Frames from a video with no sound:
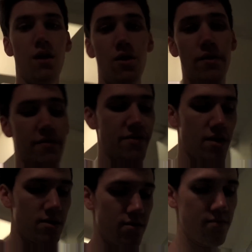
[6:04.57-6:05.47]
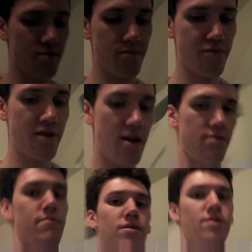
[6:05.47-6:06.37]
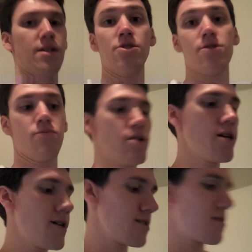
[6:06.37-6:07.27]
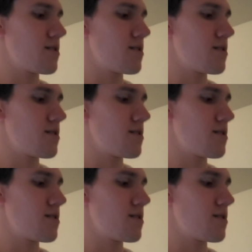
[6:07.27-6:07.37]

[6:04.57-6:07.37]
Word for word: Oh, and I forgot to, to point out because I just realized